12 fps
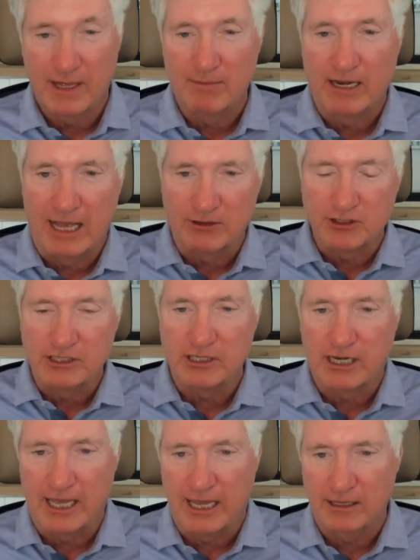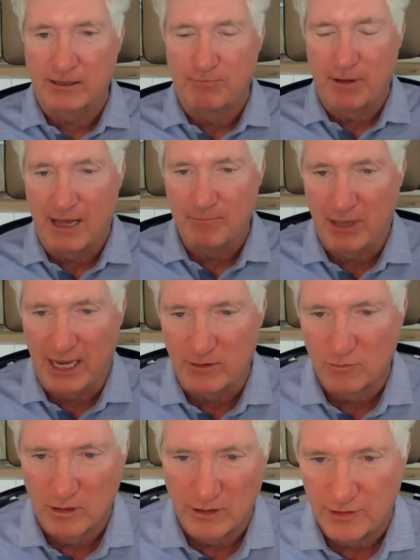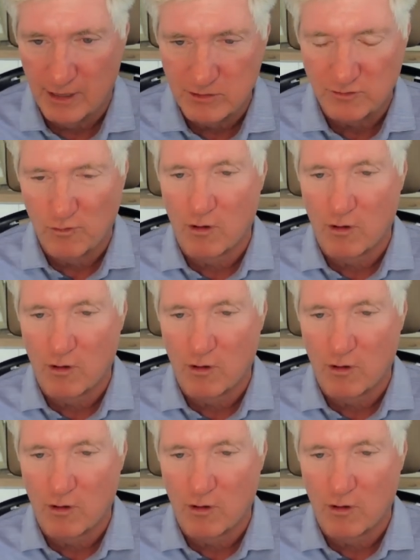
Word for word: I'm announcing today the Bob Payne rule of thumb is